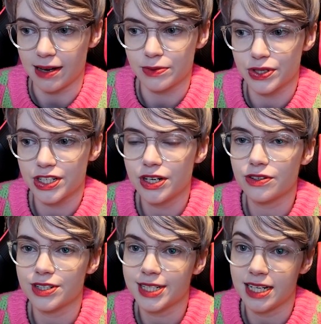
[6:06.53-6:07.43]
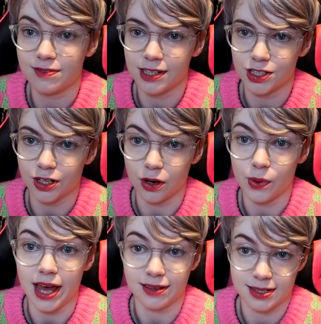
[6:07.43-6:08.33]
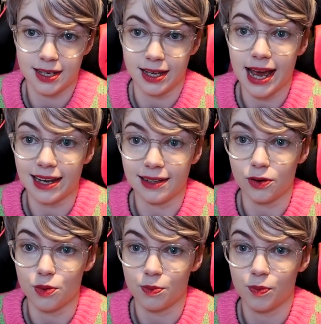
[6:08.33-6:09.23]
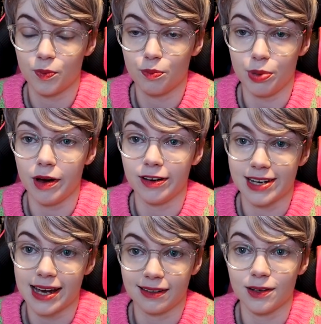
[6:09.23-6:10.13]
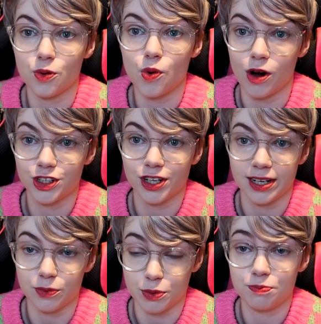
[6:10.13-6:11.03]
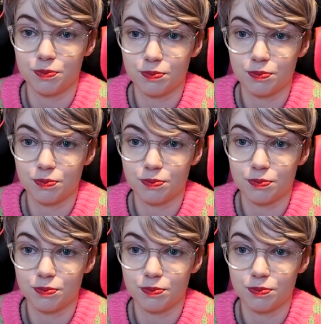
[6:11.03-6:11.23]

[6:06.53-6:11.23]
It was a children's TV show where this kid had a little, Bernard had a little watch and it would